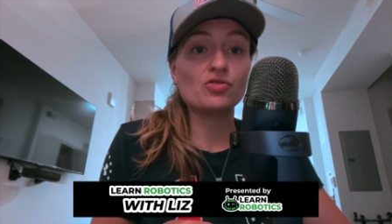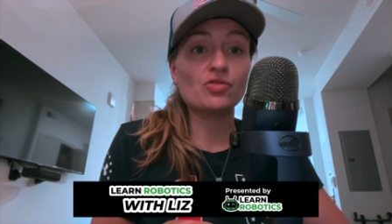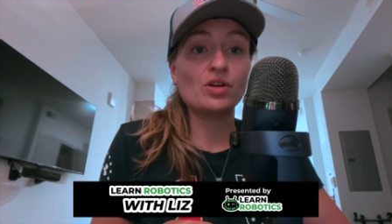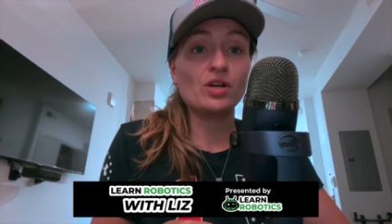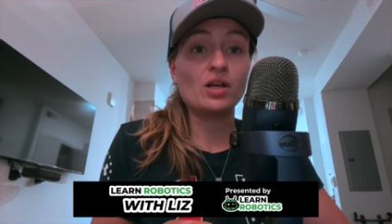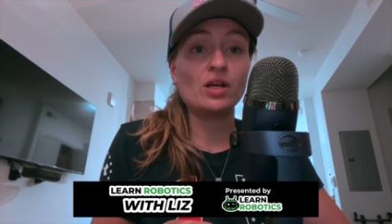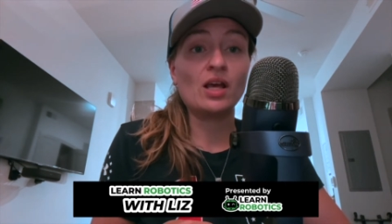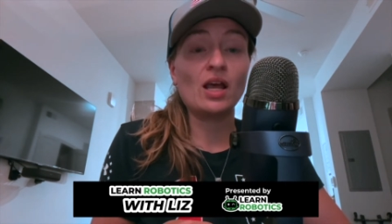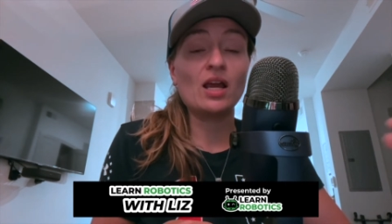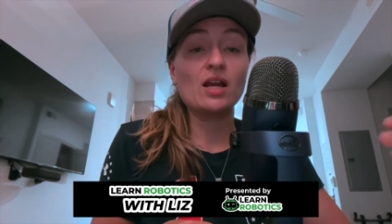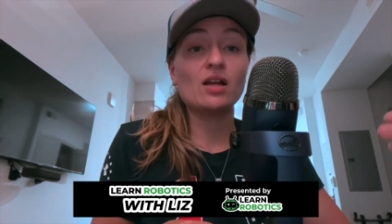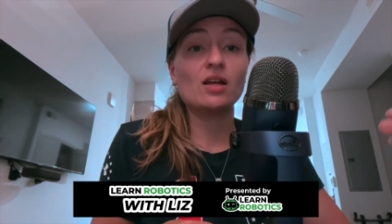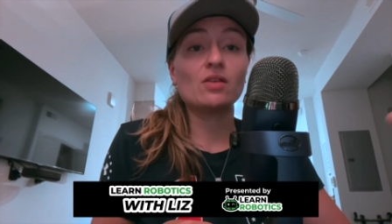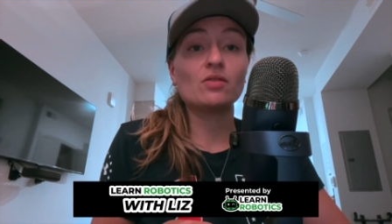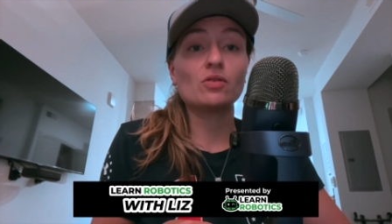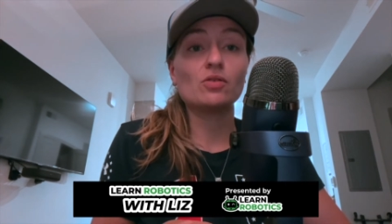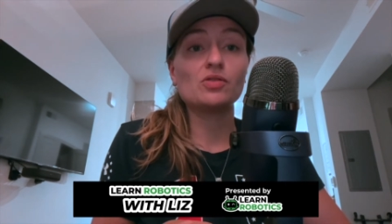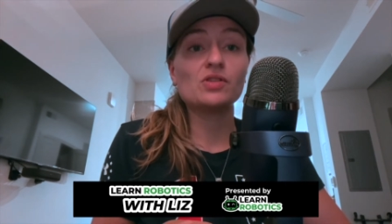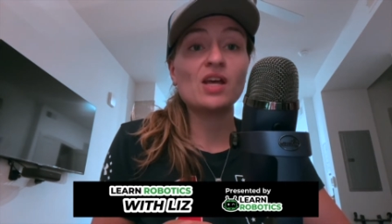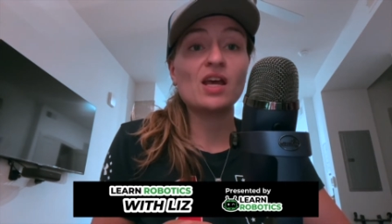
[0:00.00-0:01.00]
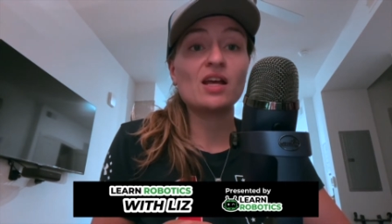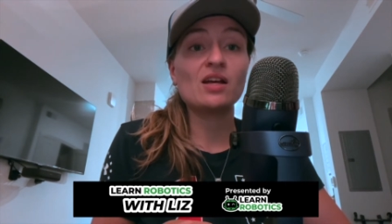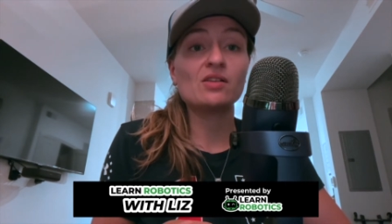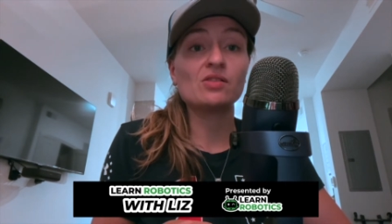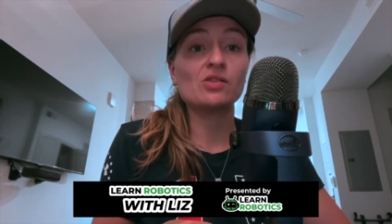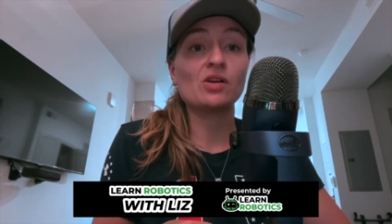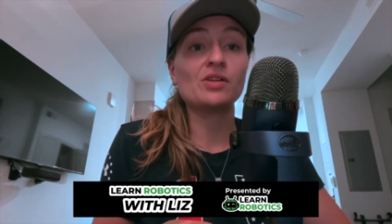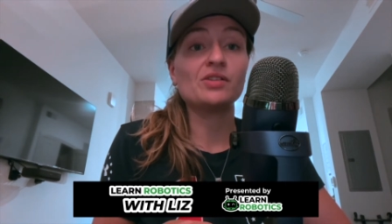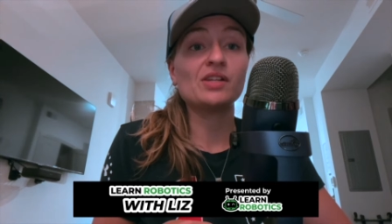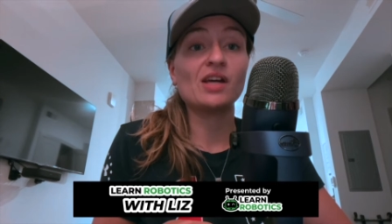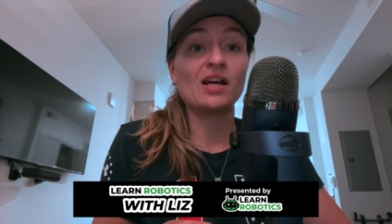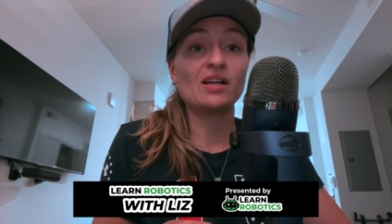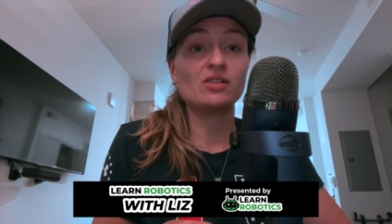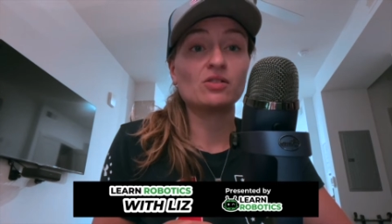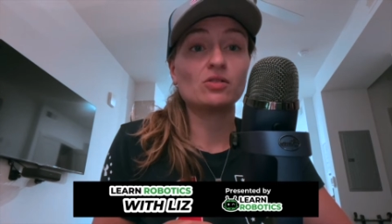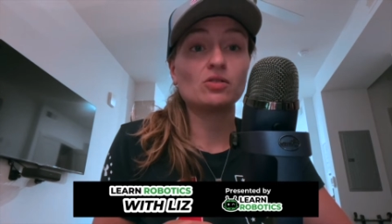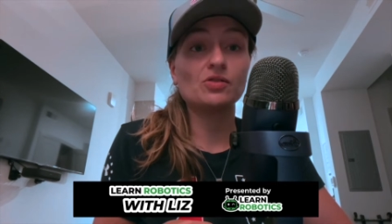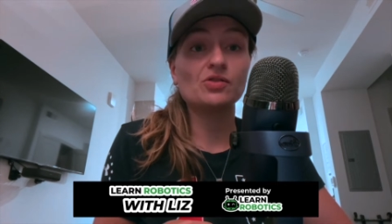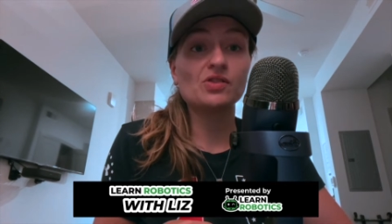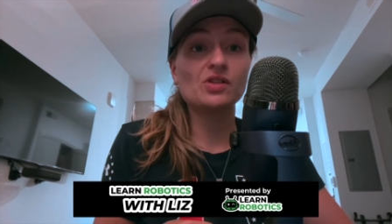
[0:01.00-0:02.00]
gaining those hands-on technical
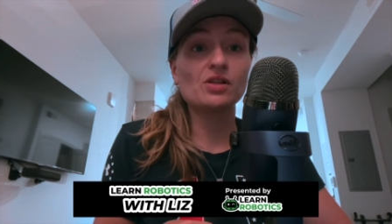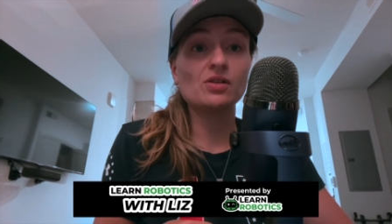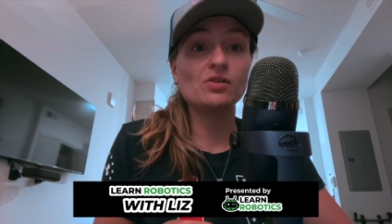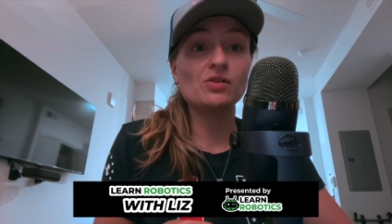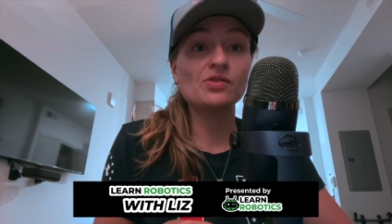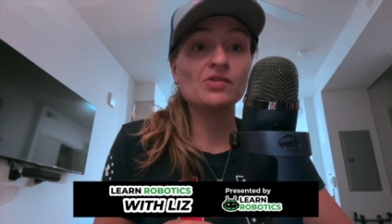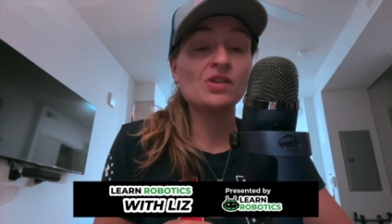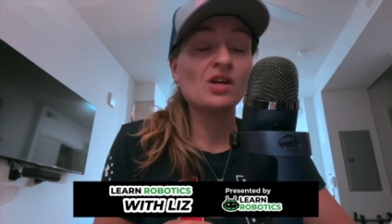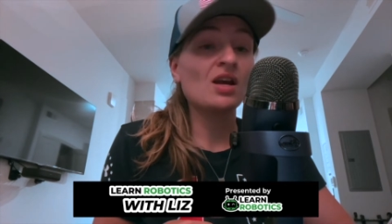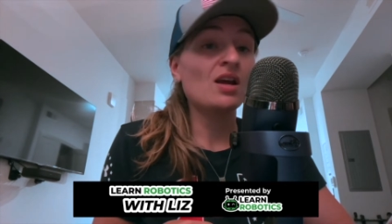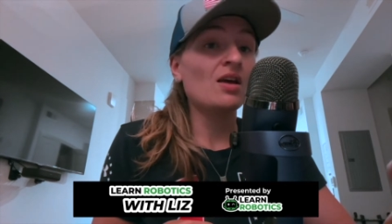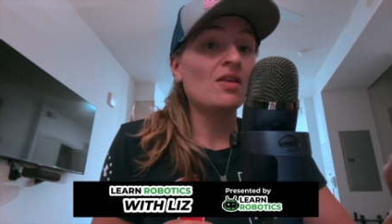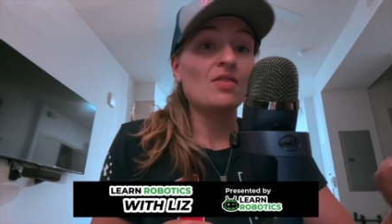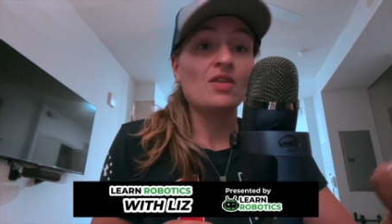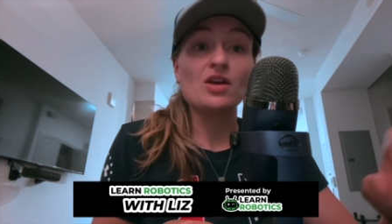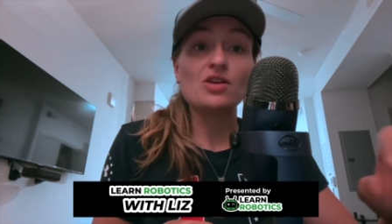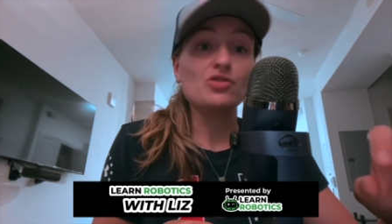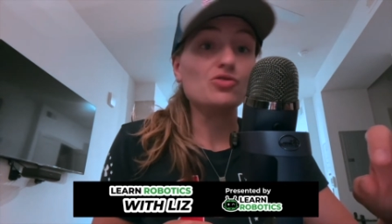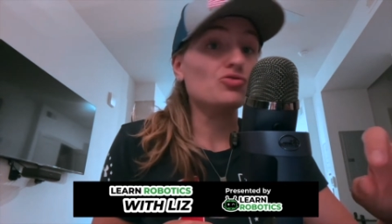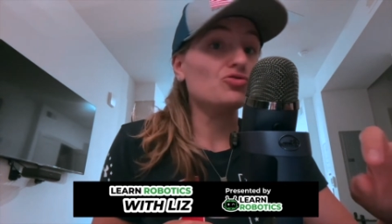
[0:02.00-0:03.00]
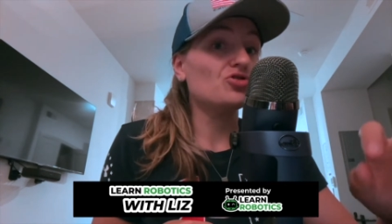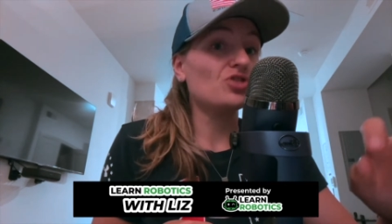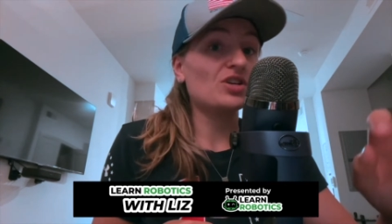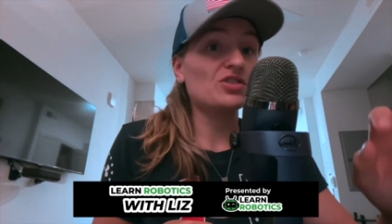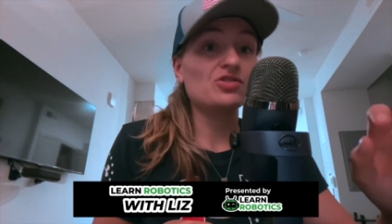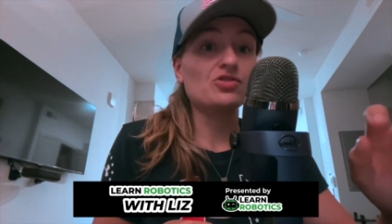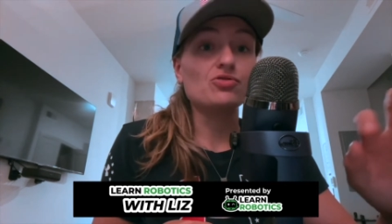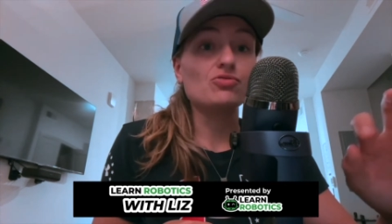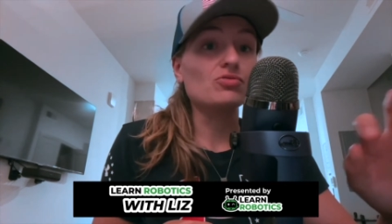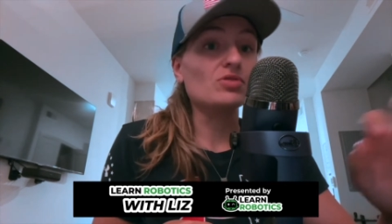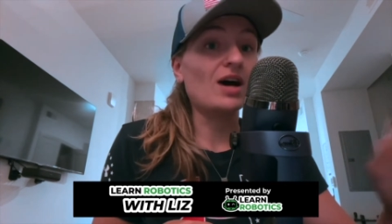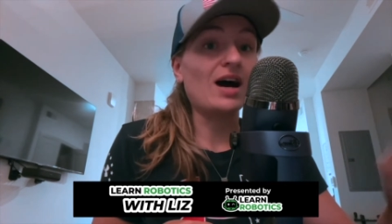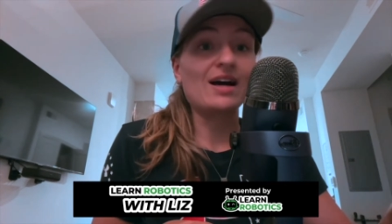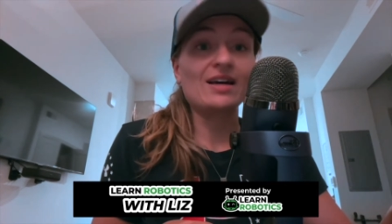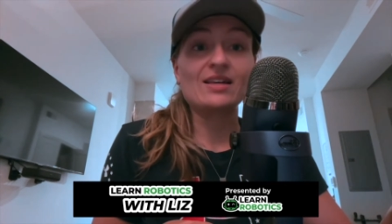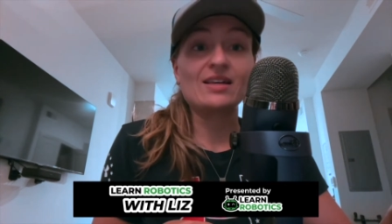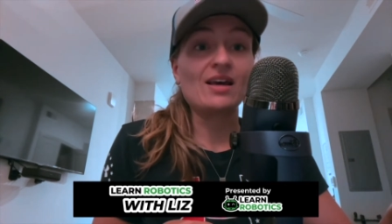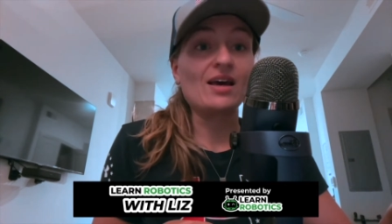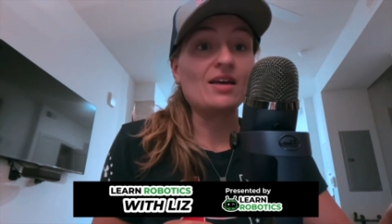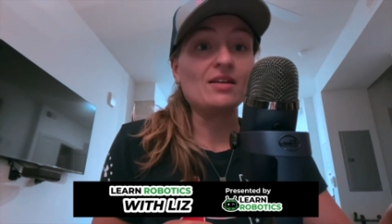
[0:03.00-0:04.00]
skills that you just do not
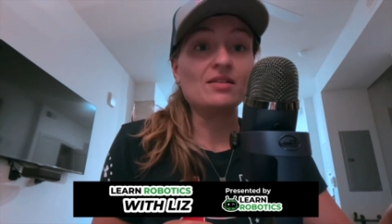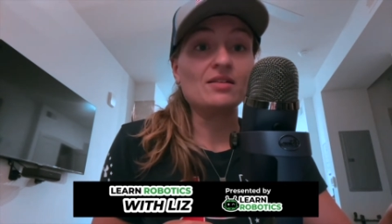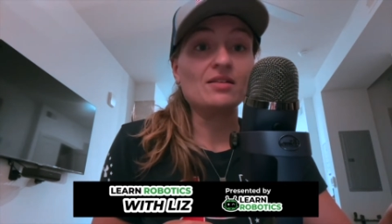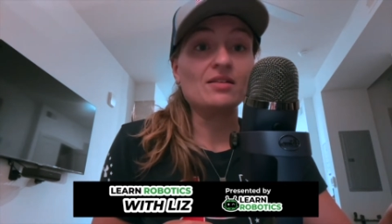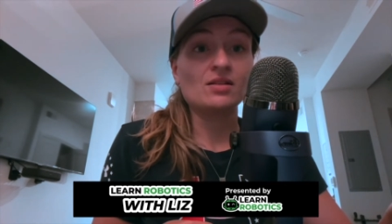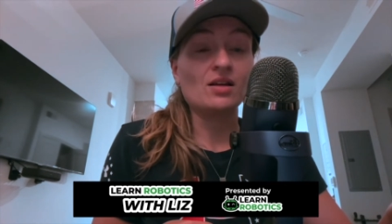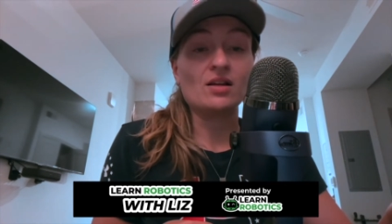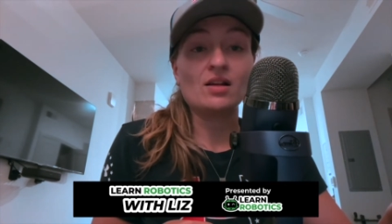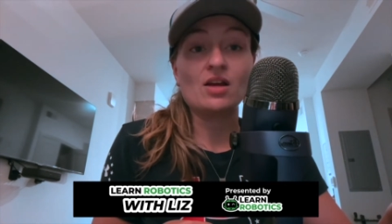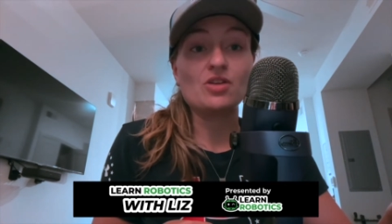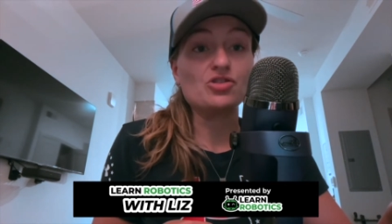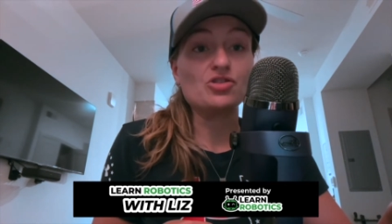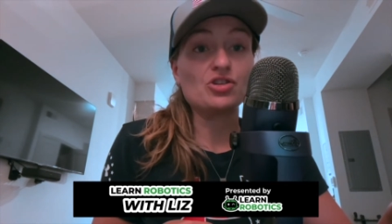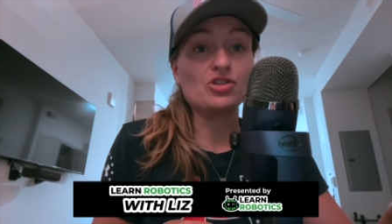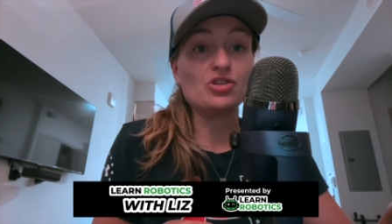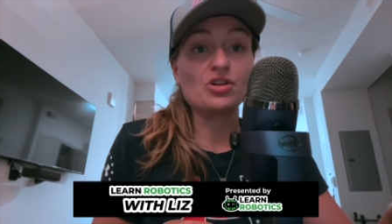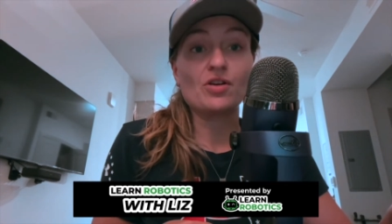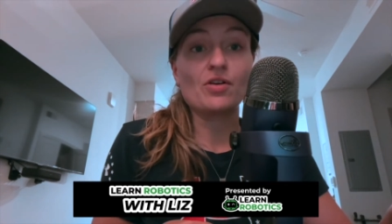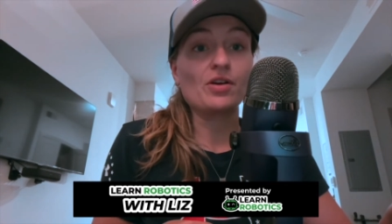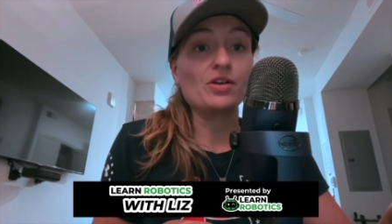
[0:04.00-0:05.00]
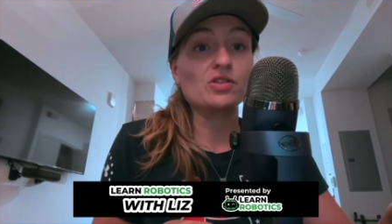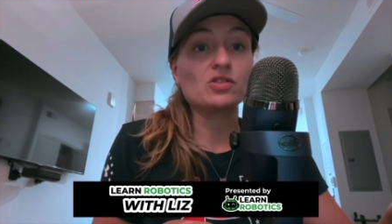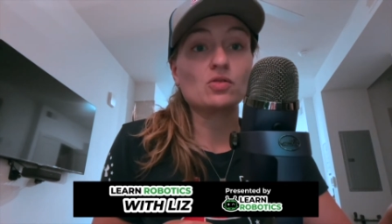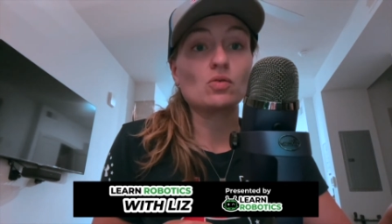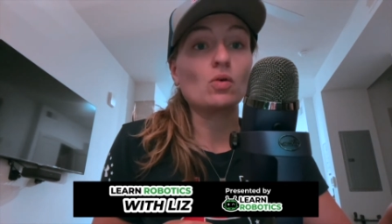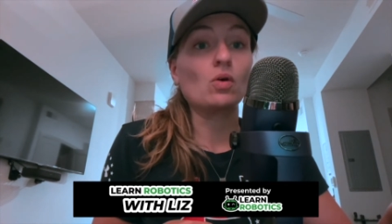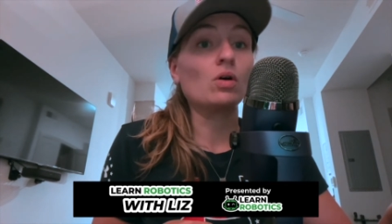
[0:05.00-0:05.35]
get in engineering school.